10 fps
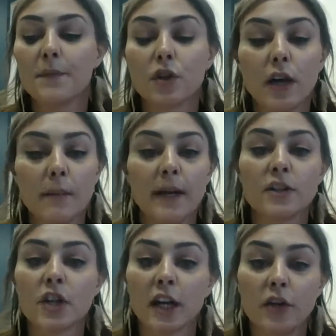She'll come
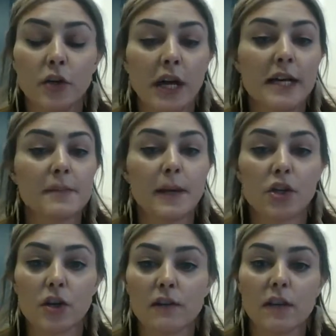in, check on you guys,
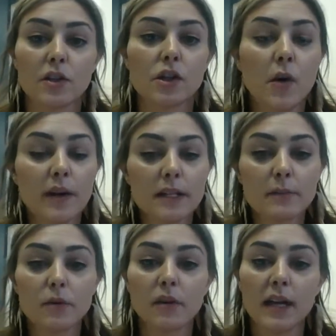make sure everything's going
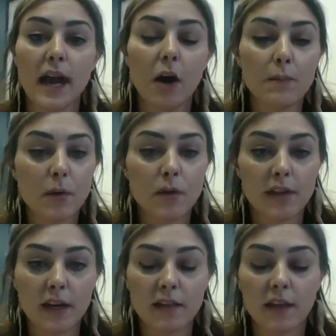smoothly, help you
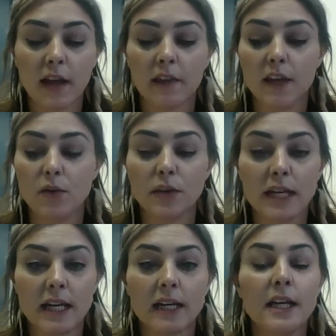with anything that you
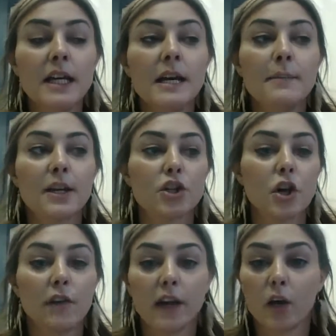need, make
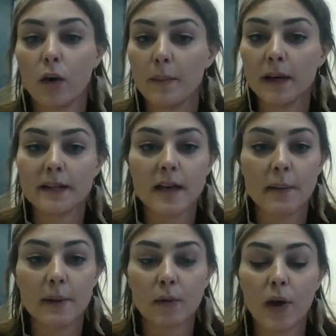sure all the equipment is
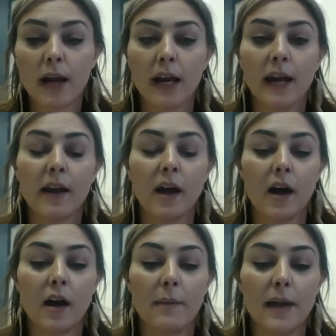up and running,
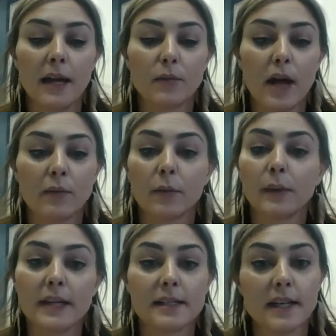and
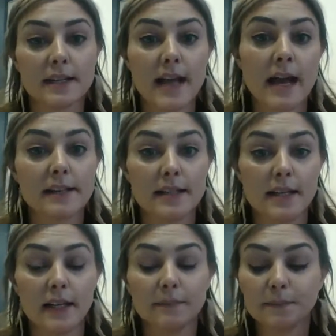replace things as
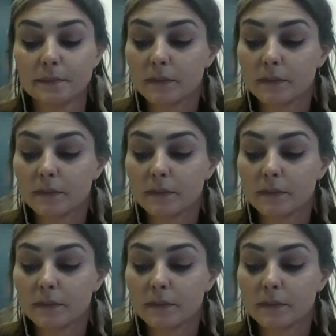needed.